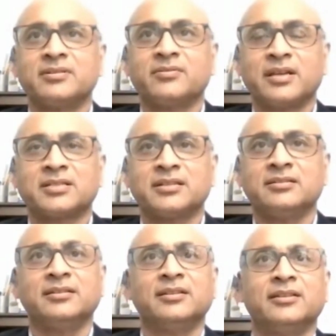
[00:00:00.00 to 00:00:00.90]

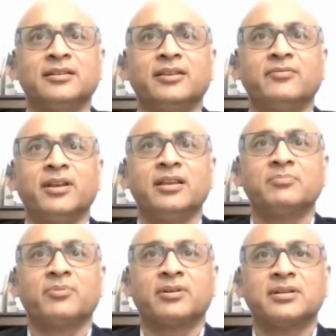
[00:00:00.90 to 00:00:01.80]
question and very
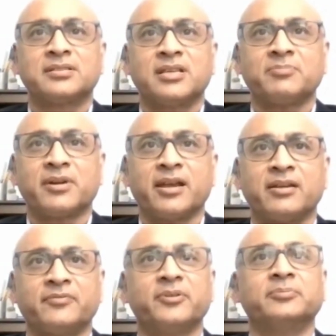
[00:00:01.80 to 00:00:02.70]
important step ahead
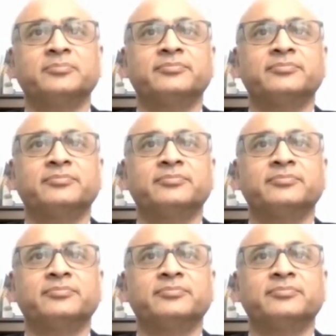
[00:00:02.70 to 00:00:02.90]
of you.